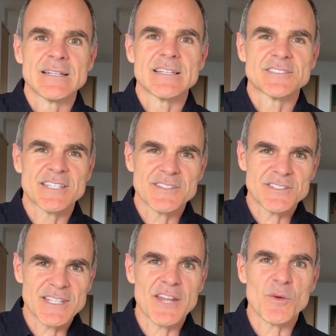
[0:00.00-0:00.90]
Let's get
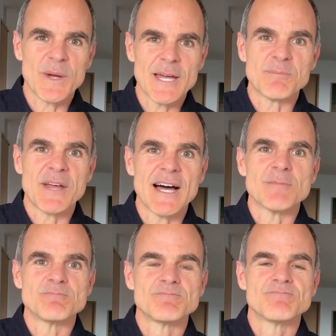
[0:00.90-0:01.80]
this out of the way up
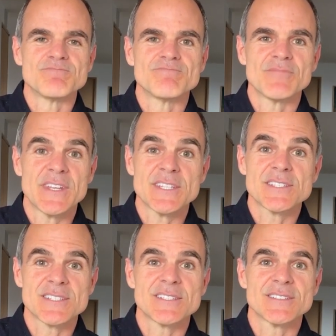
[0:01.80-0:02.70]
top.
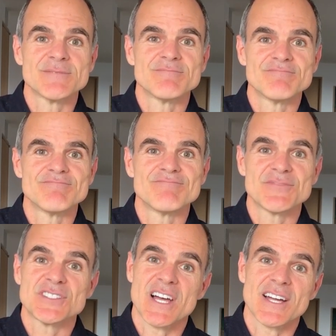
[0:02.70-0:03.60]
This
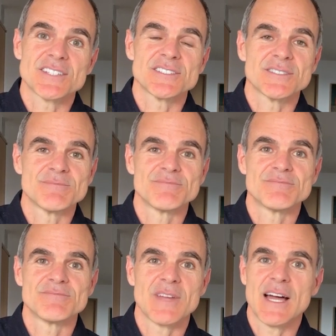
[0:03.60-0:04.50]
sucks.
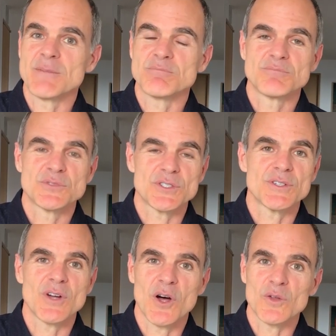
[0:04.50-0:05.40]
I'm
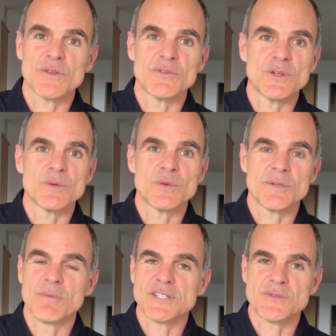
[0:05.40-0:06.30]
sure all of you
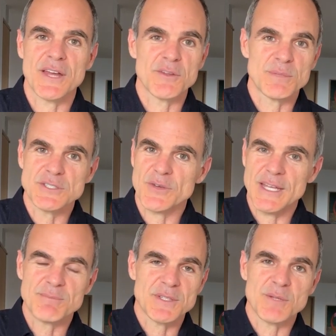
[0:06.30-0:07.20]
would much rather be
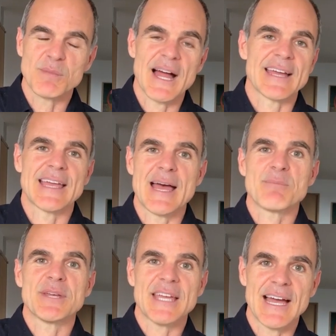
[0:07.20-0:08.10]
draped in a black
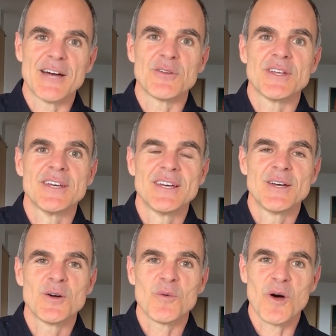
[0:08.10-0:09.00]
cap and gown,
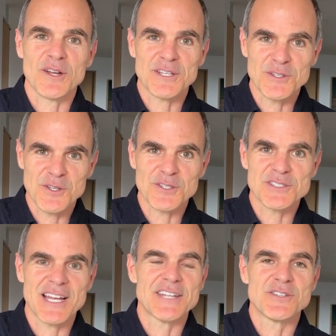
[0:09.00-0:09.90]
walking
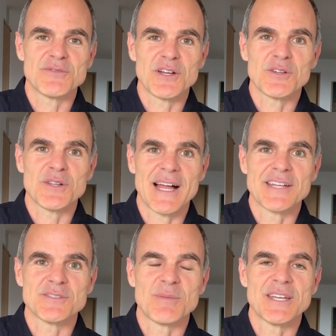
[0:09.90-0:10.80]
alongside your fellow
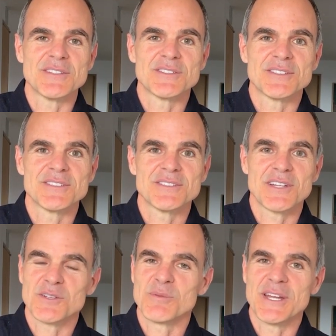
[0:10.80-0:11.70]
classmates,
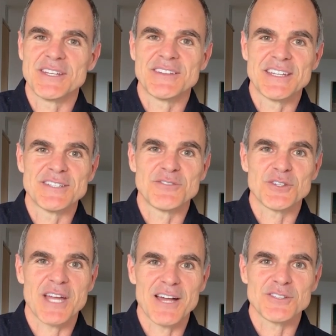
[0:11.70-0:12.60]
celebrating the end of
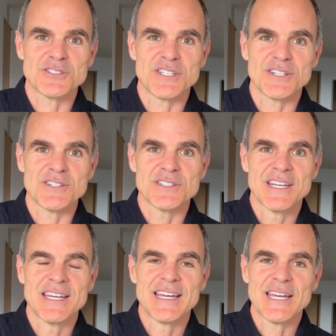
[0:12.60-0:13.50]
your college years
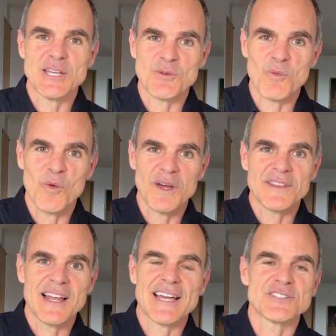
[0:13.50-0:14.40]
in
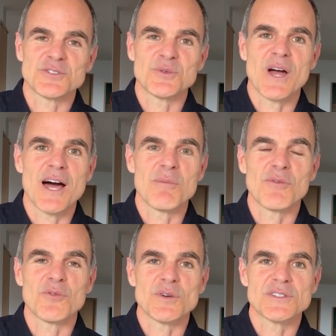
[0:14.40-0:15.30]
one last hurrah
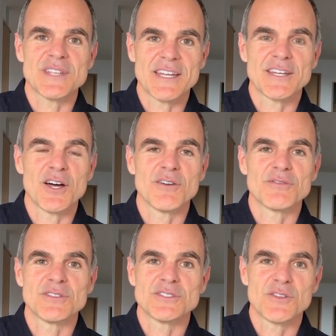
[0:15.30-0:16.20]
before setting
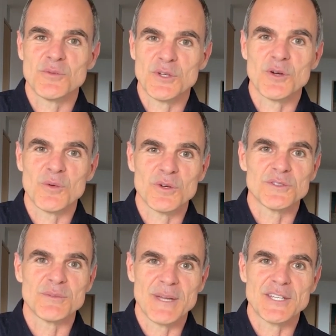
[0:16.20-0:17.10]
off into the real
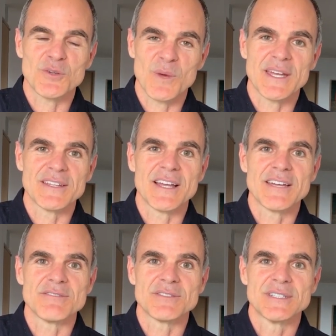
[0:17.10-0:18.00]
world to make your way in
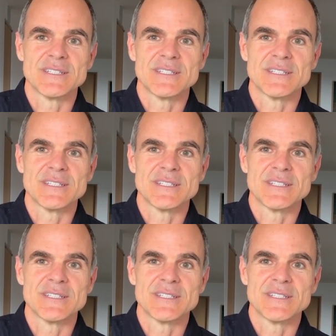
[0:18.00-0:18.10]
life.